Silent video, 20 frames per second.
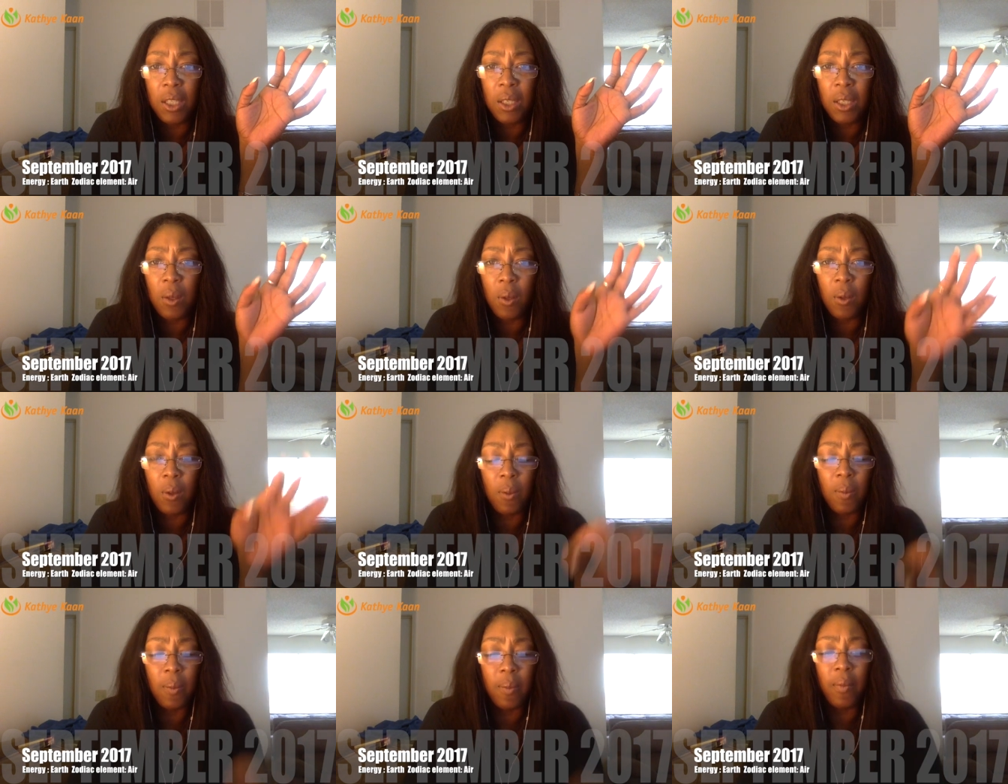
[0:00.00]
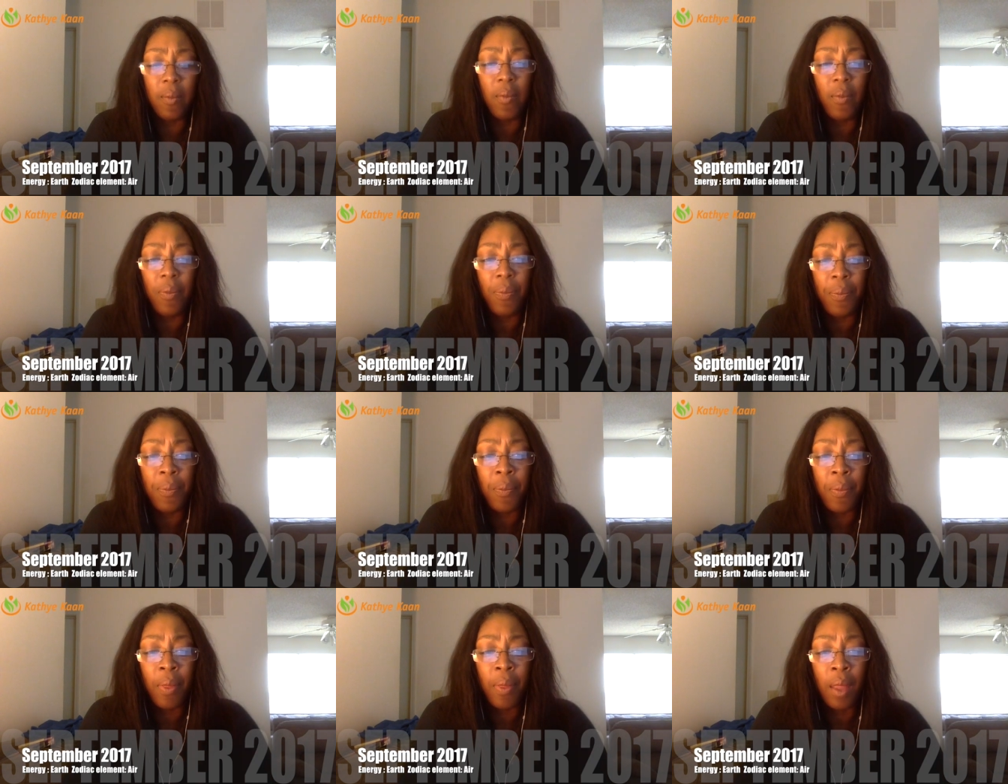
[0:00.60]
to you.
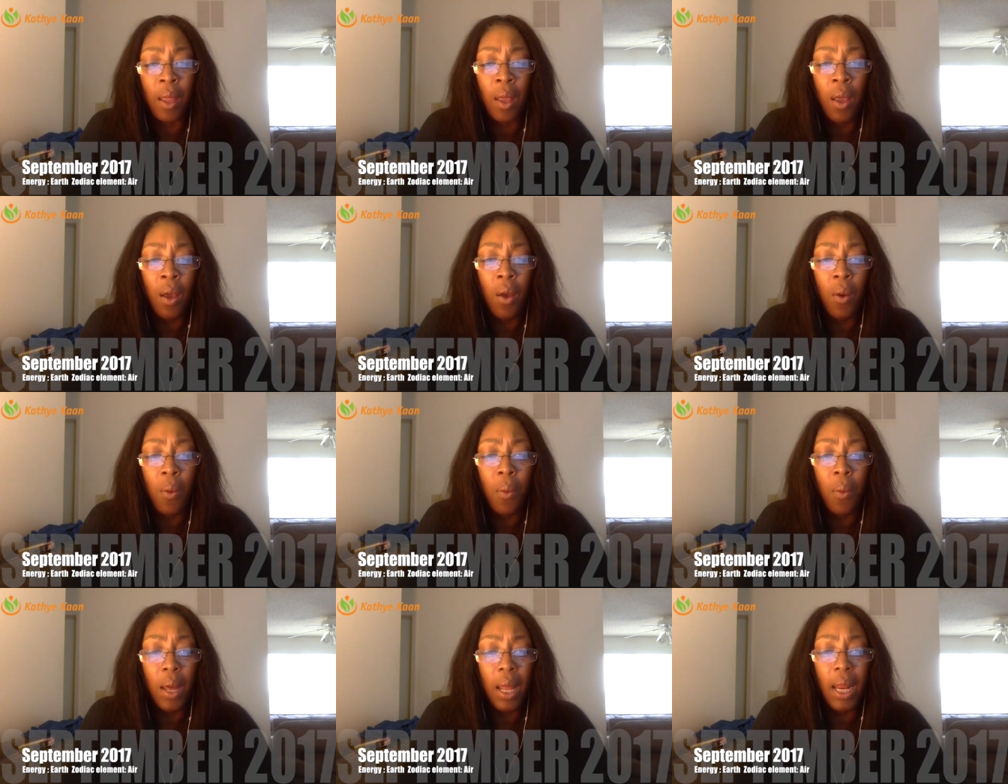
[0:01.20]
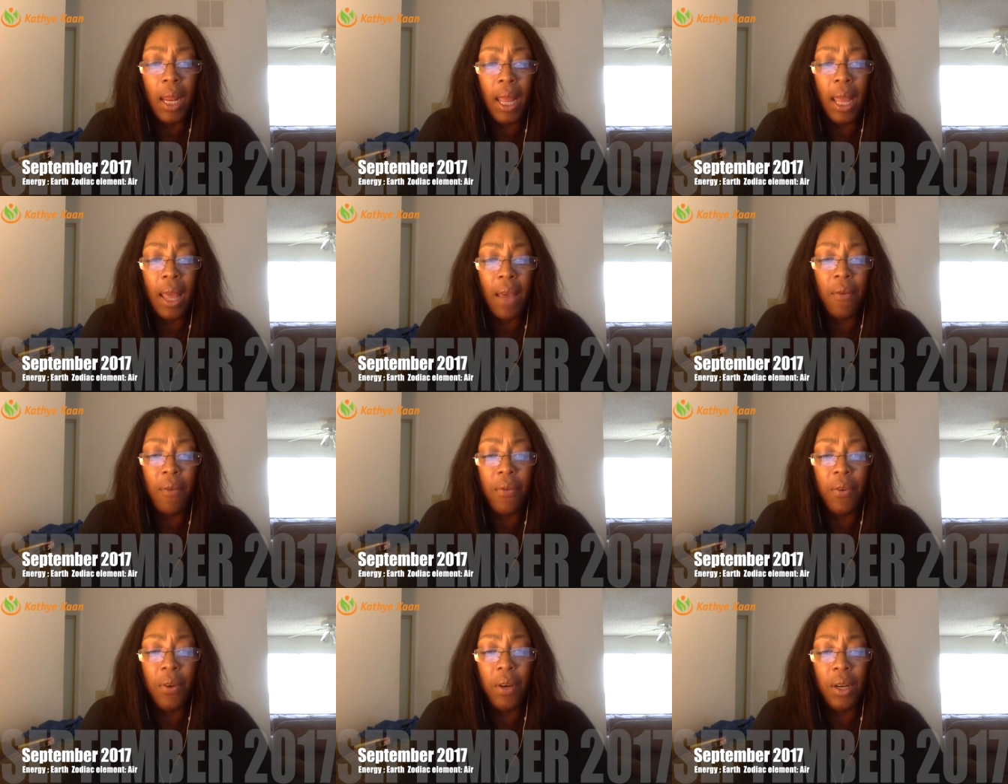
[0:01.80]

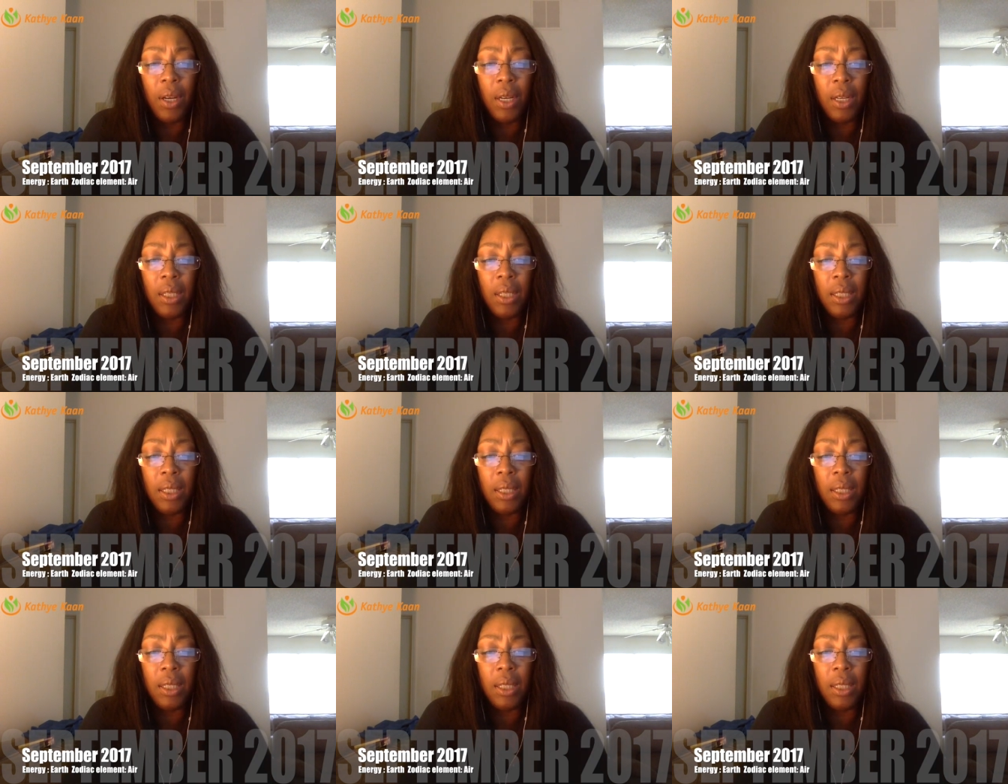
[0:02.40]
Whatever